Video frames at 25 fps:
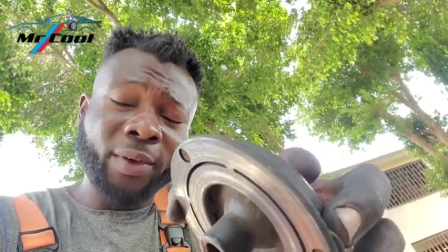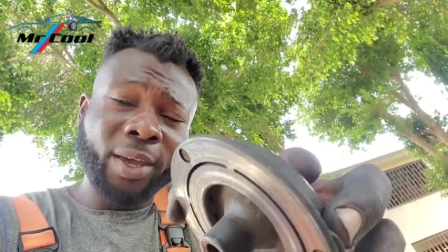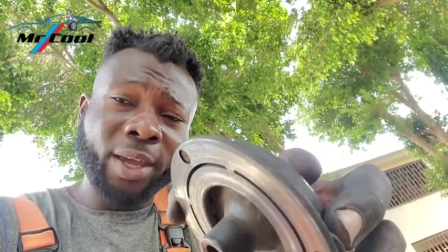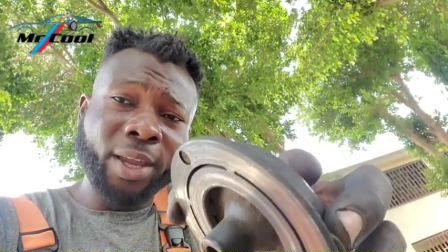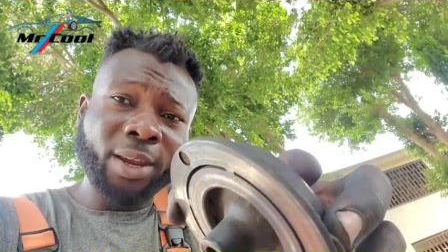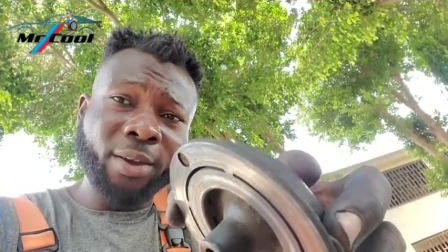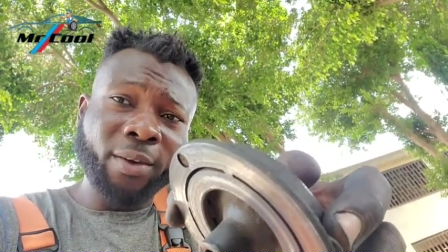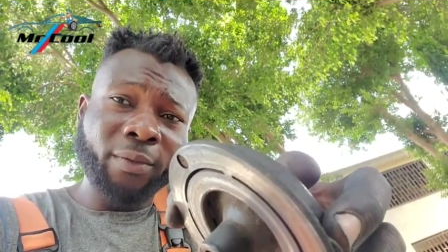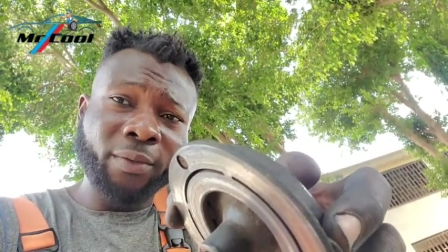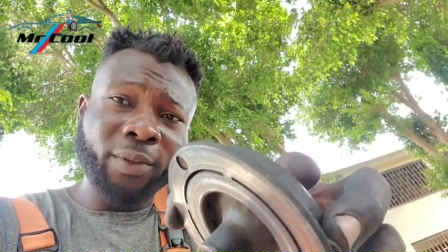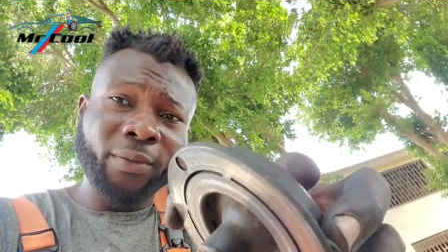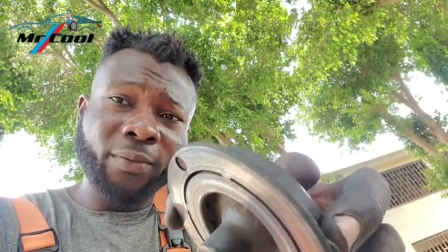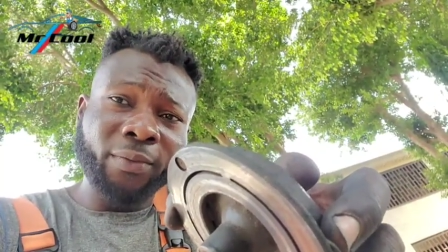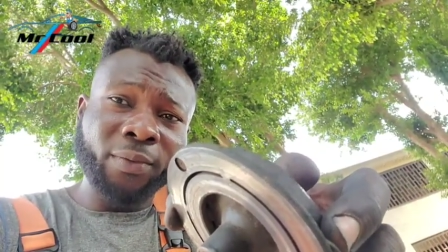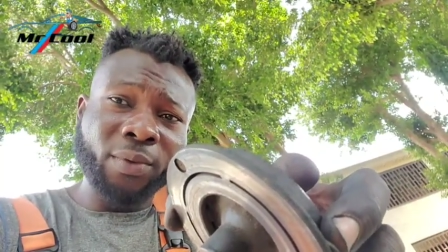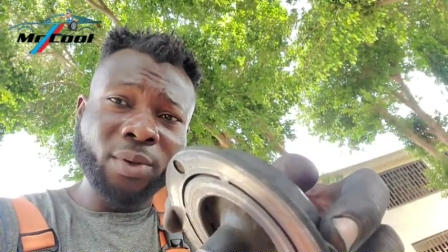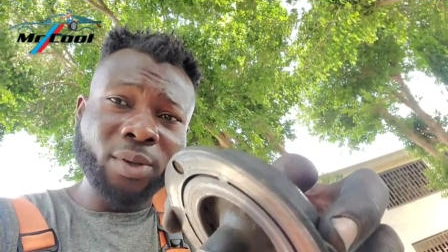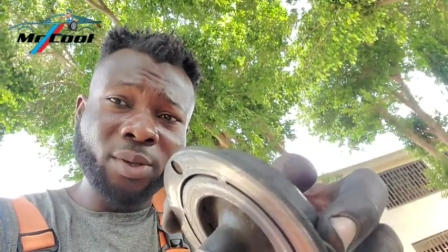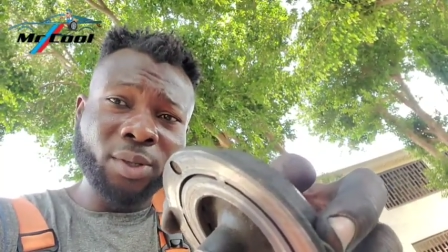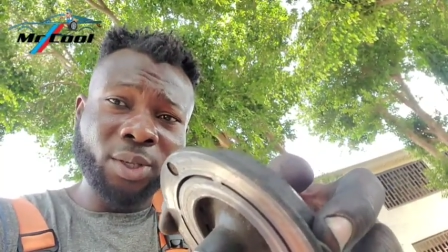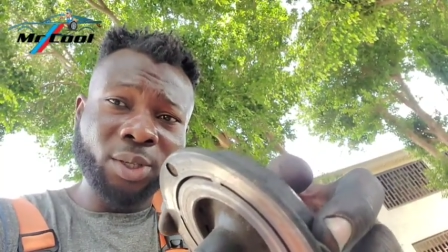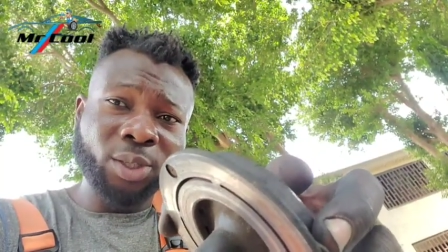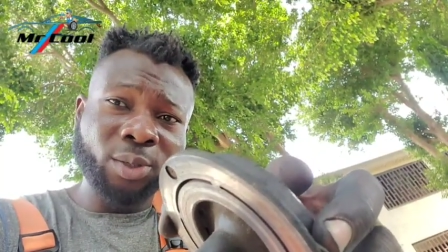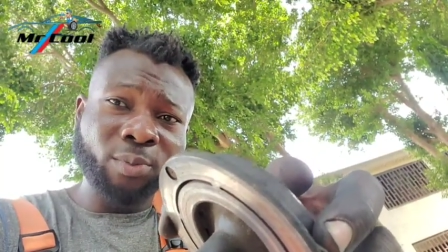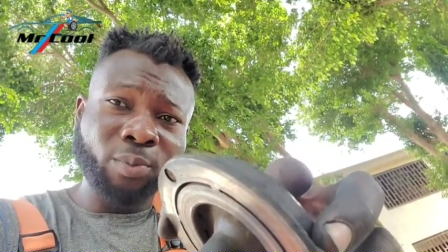any of the
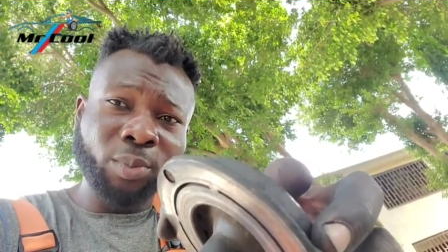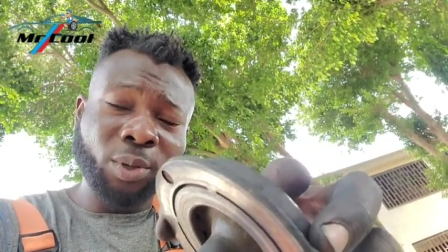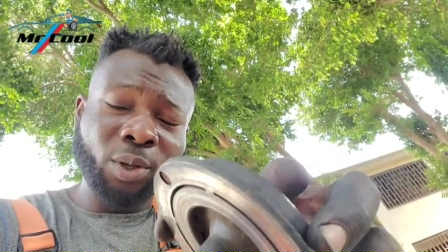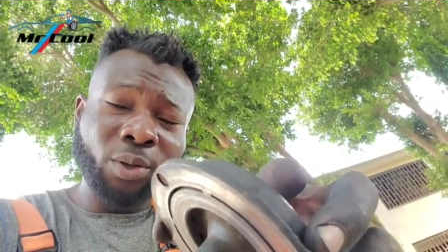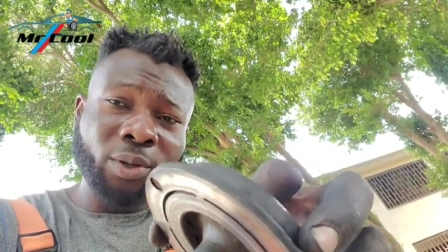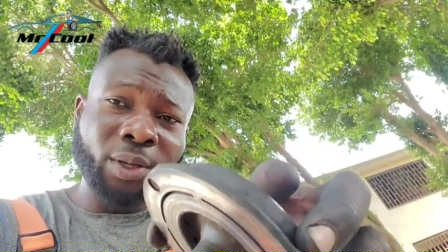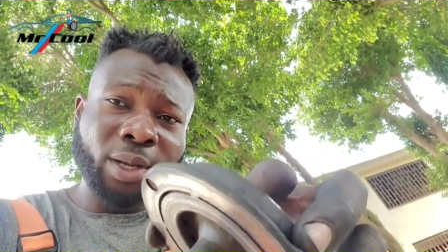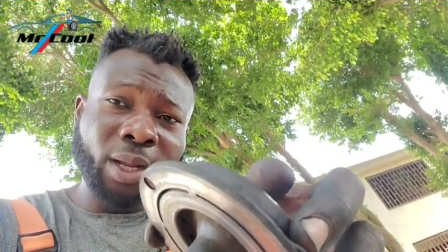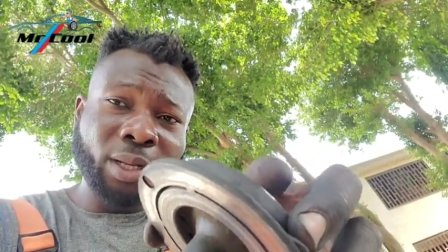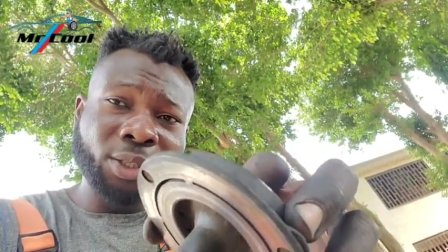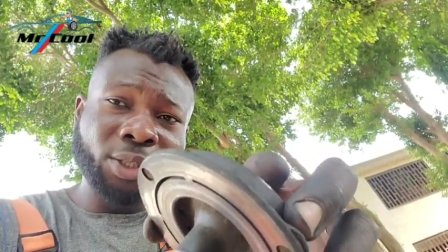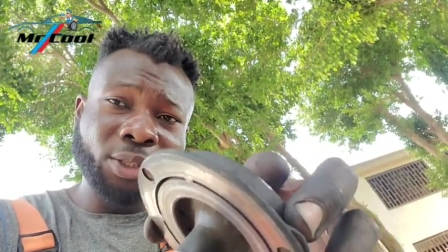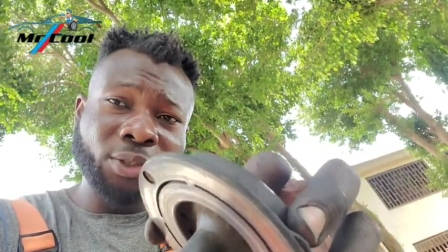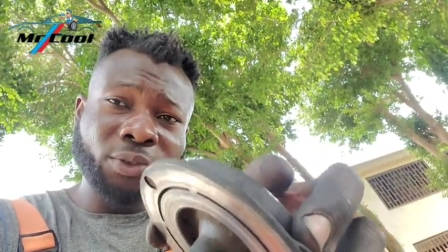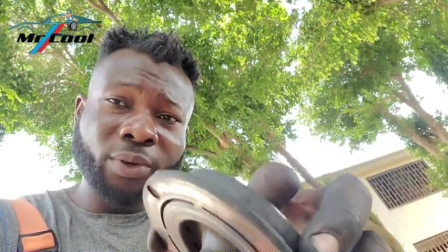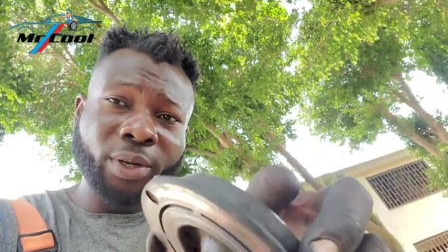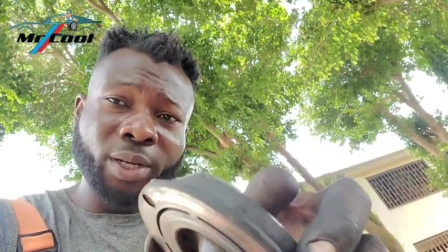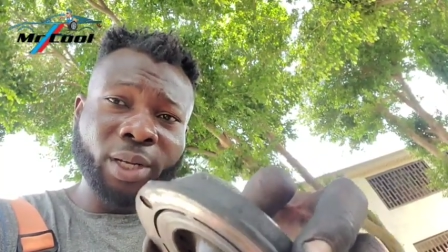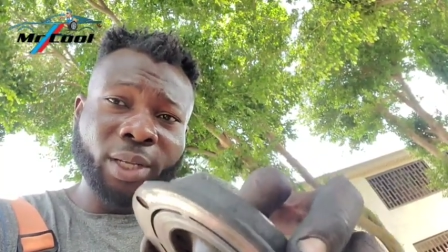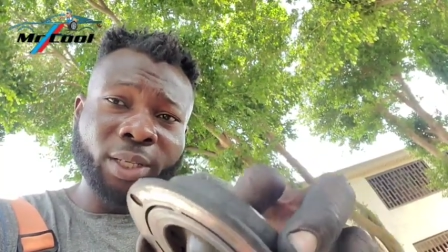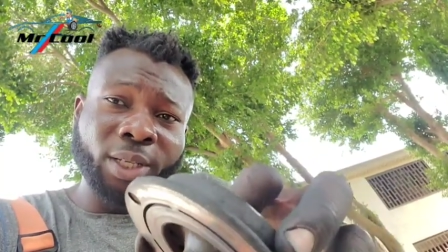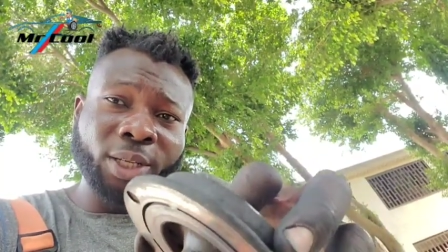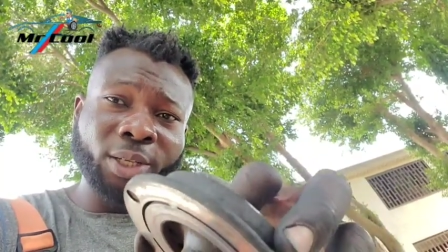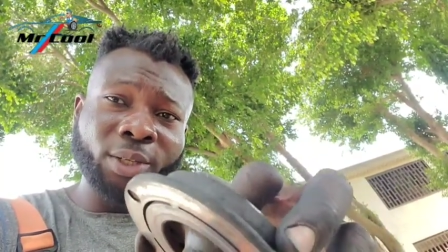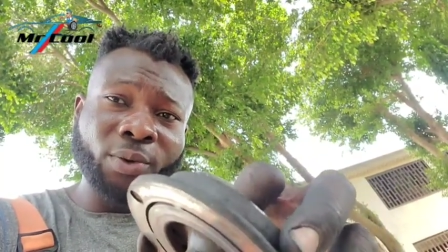fuse is blown that is
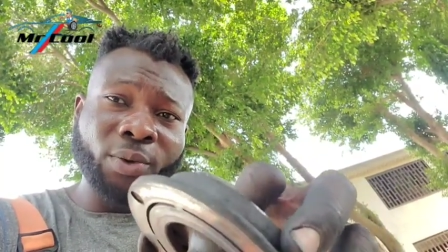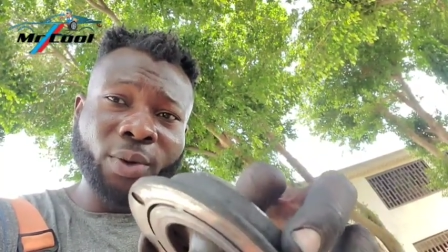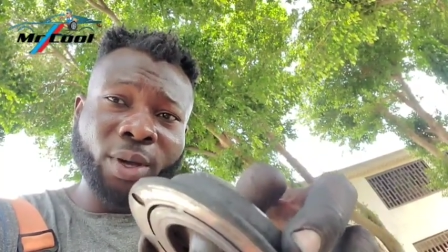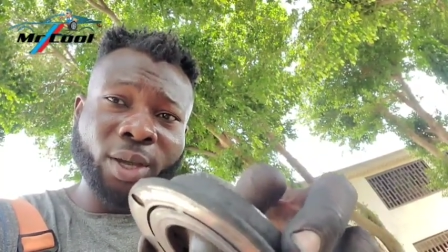related to